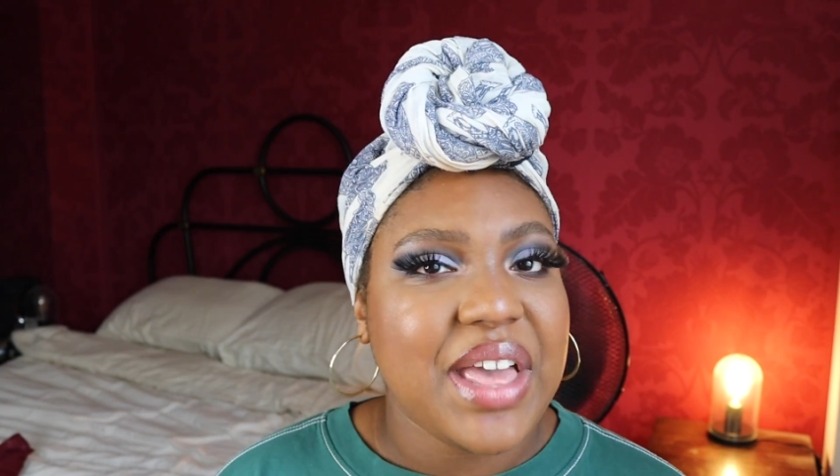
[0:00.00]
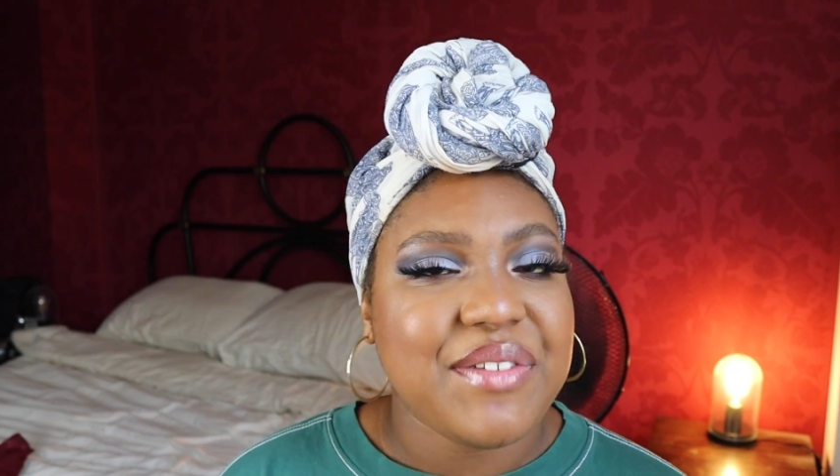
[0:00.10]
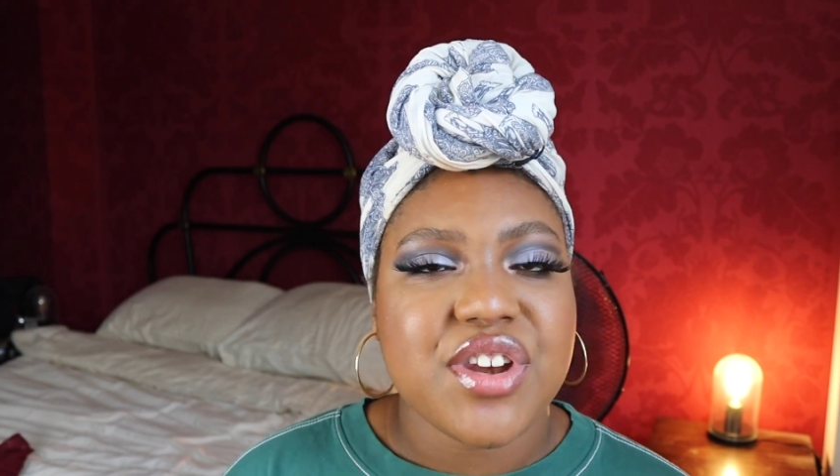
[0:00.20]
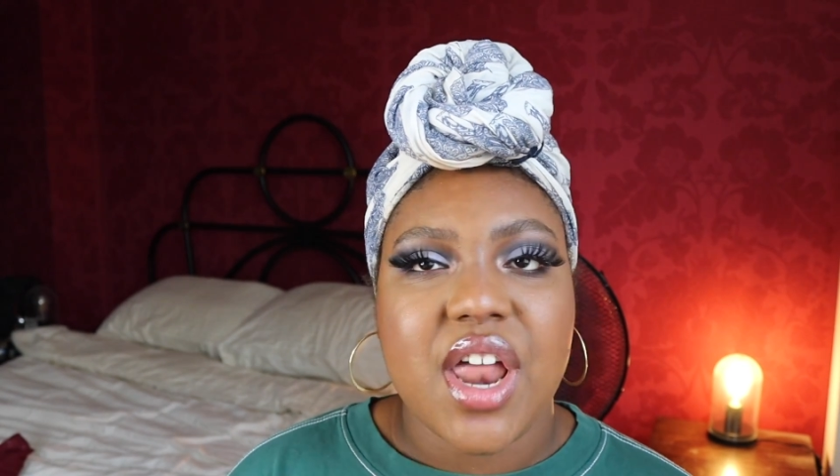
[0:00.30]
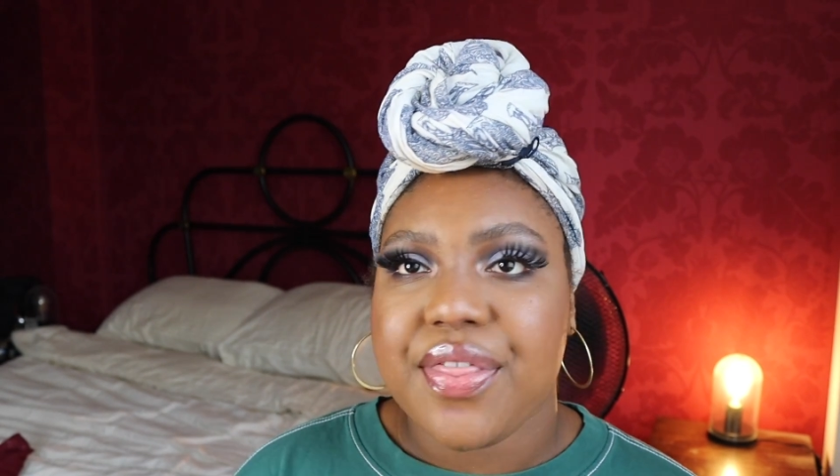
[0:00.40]
They
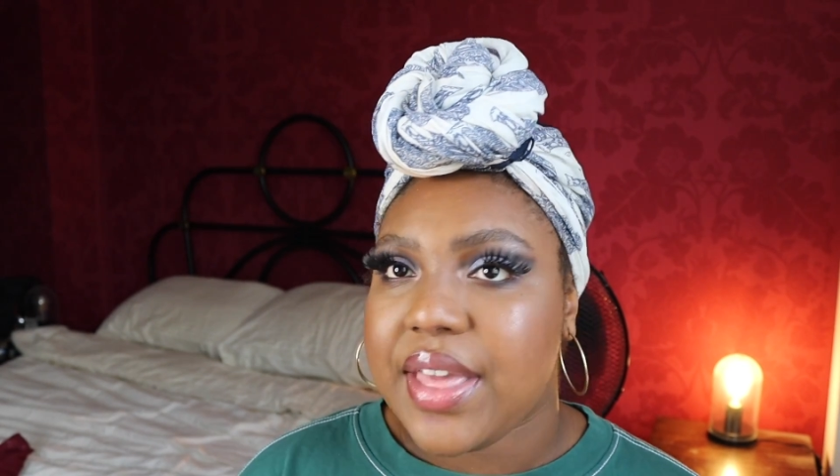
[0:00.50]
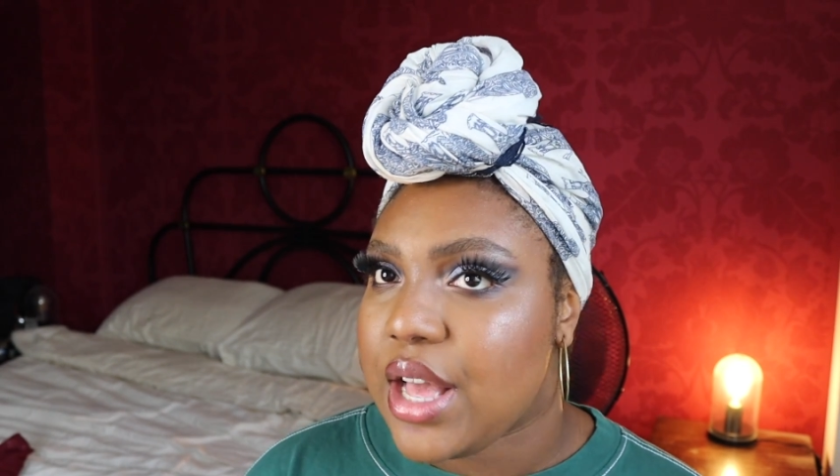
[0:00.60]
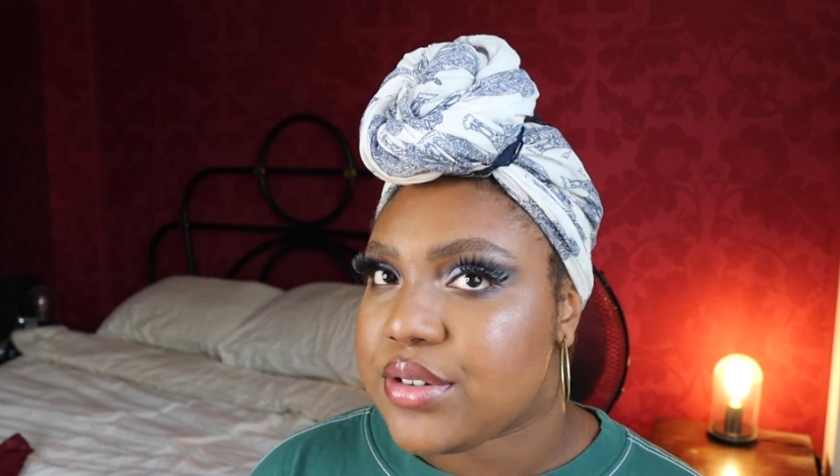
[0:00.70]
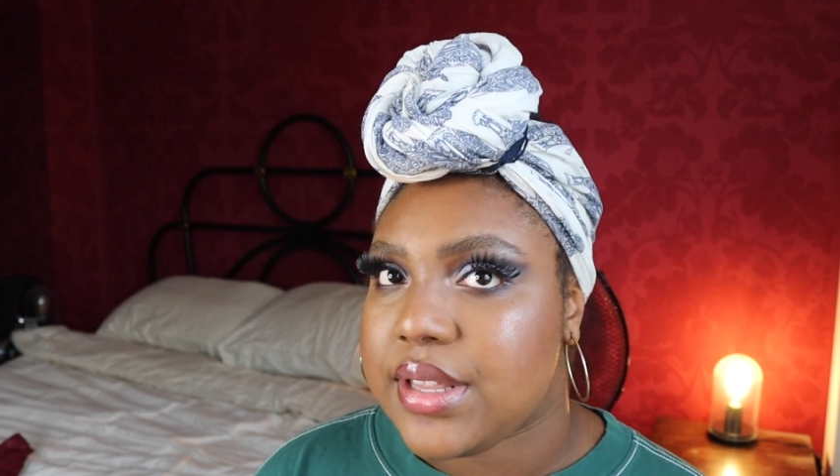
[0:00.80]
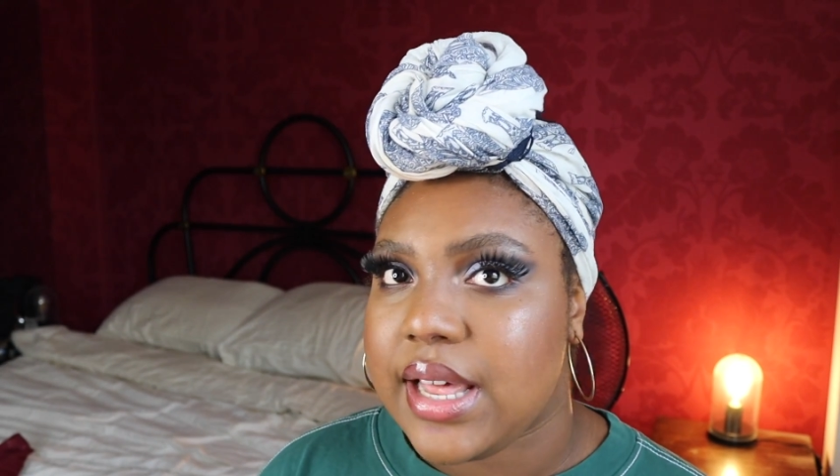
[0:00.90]
have nothing
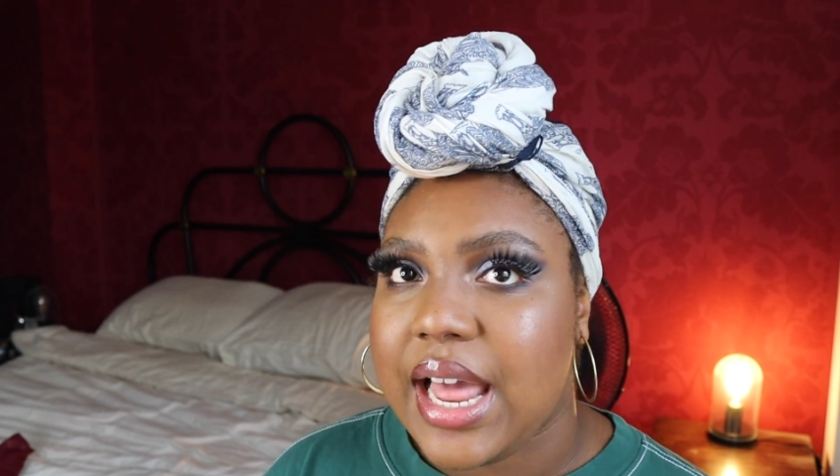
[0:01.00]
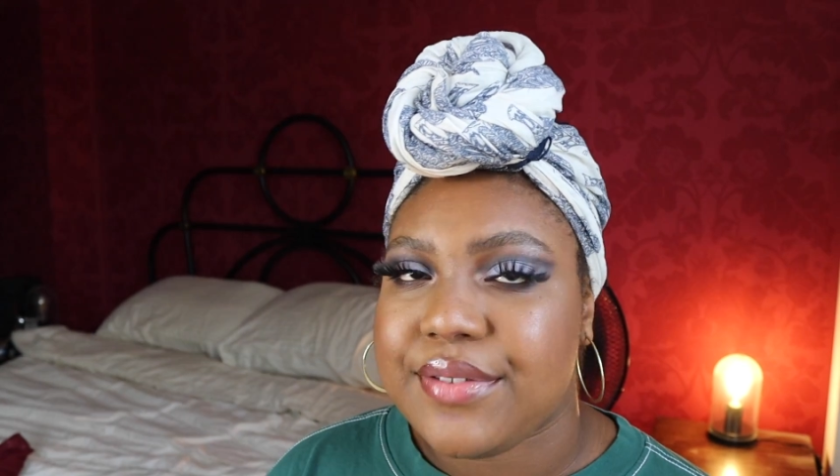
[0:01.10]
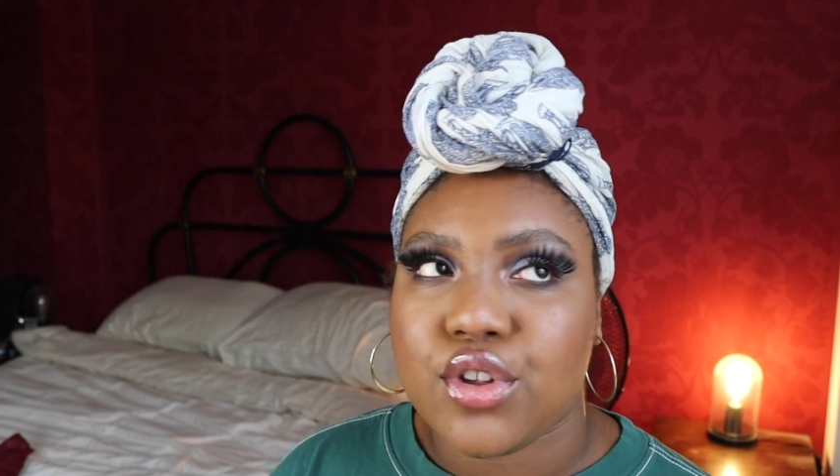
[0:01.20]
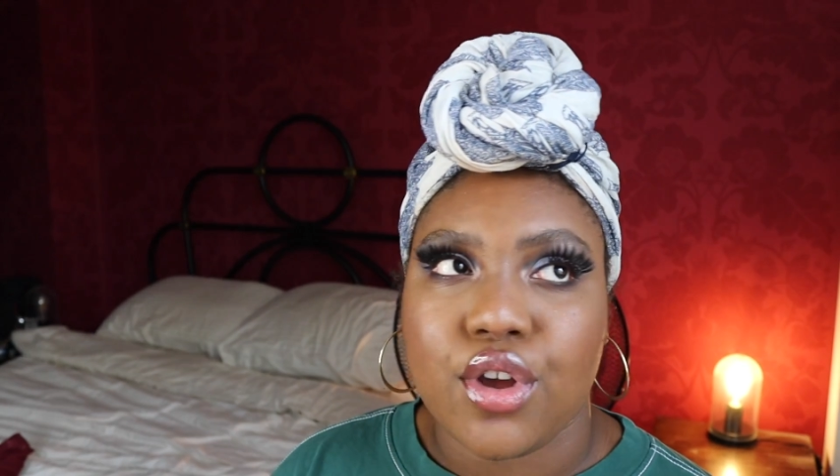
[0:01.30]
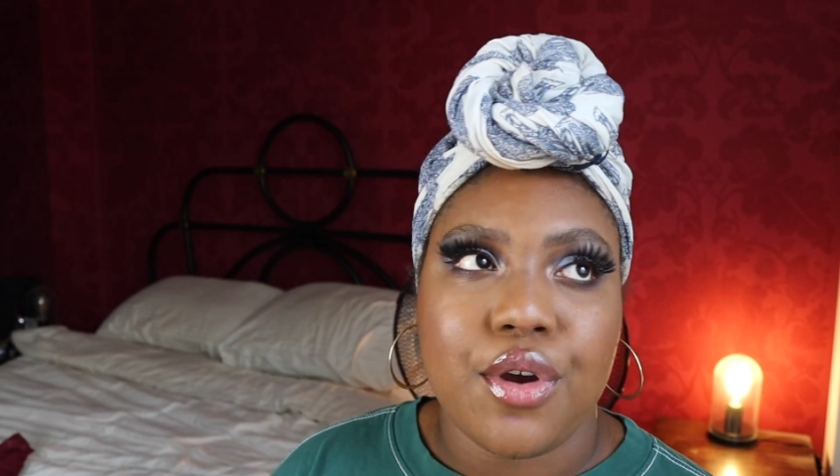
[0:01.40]
else in their
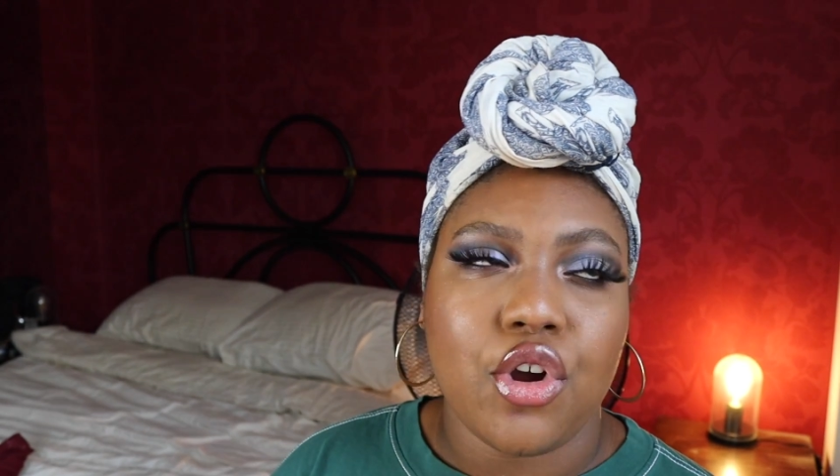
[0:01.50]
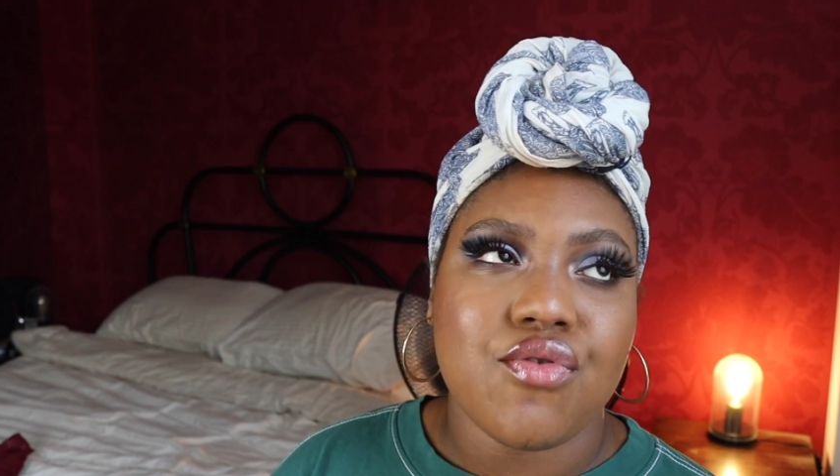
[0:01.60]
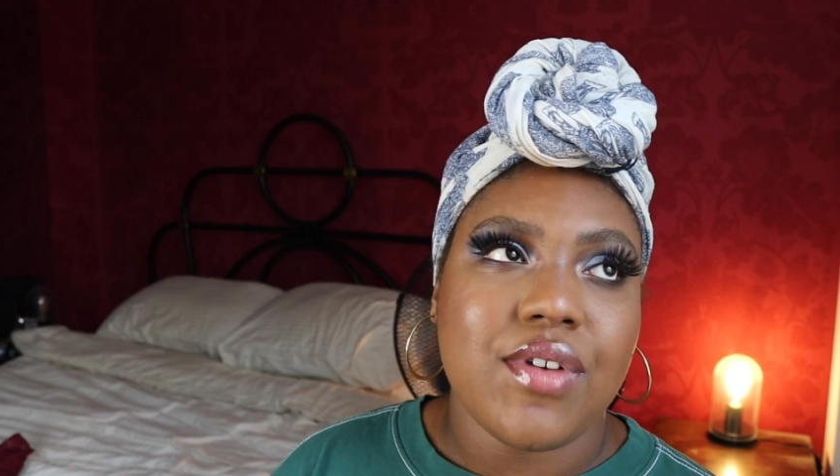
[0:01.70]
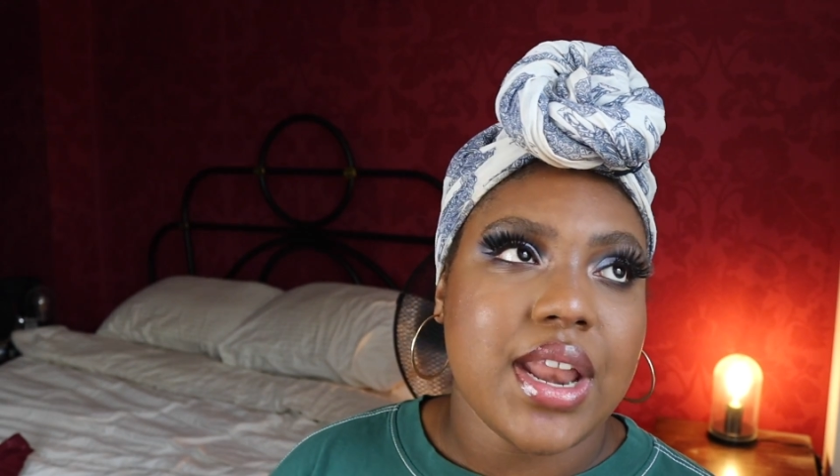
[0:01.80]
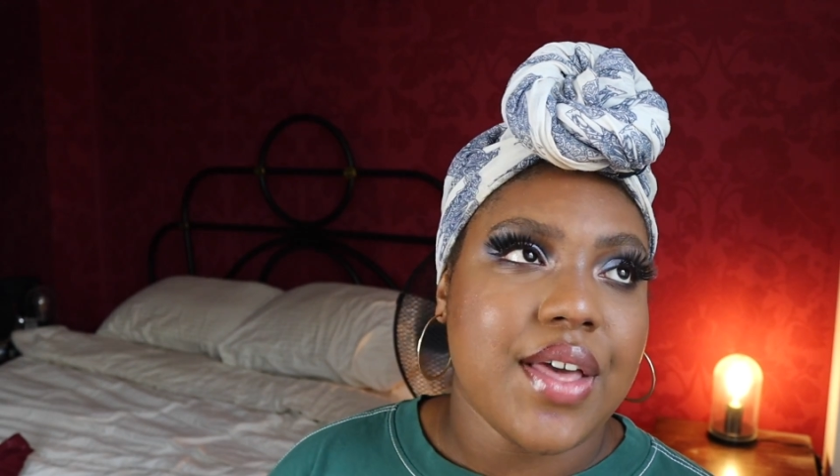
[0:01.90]
lives going
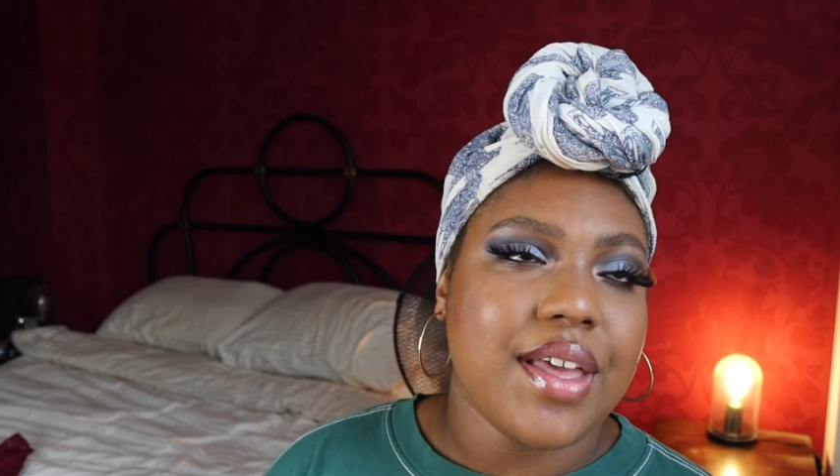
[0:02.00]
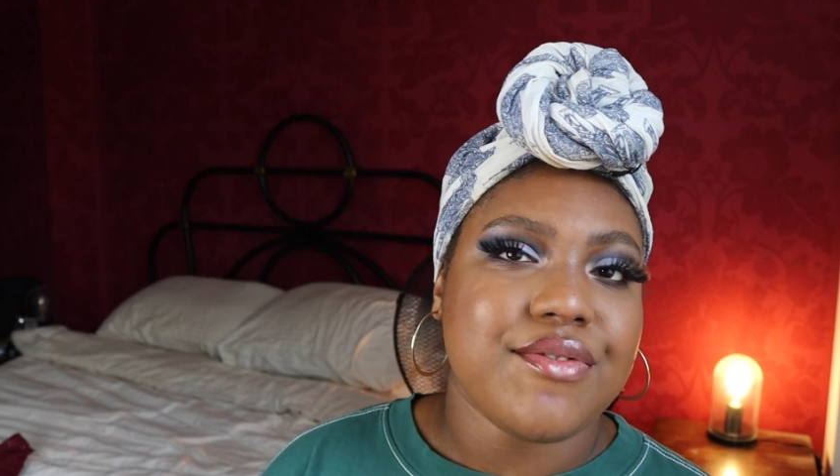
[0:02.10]
on right now.